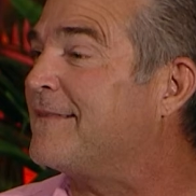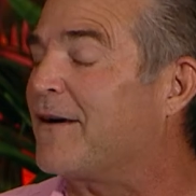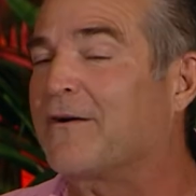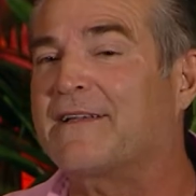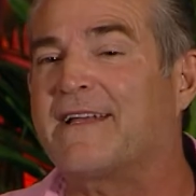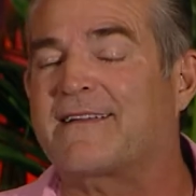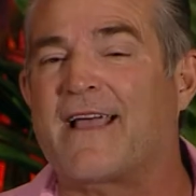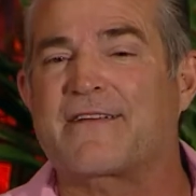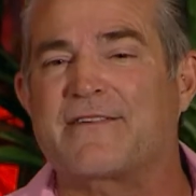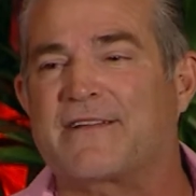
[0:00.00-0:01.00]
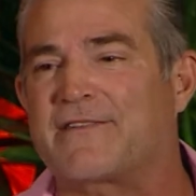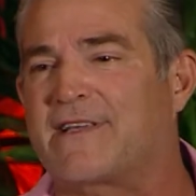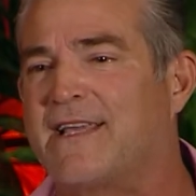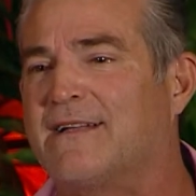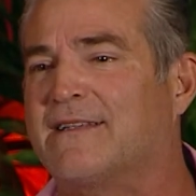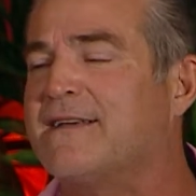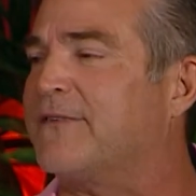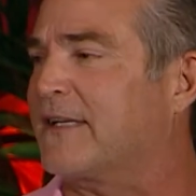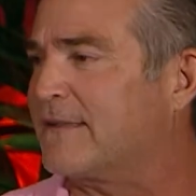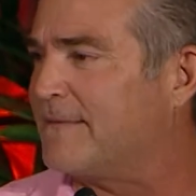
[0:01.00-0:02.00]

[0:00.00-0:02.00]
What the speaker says: Early detection is the key to living.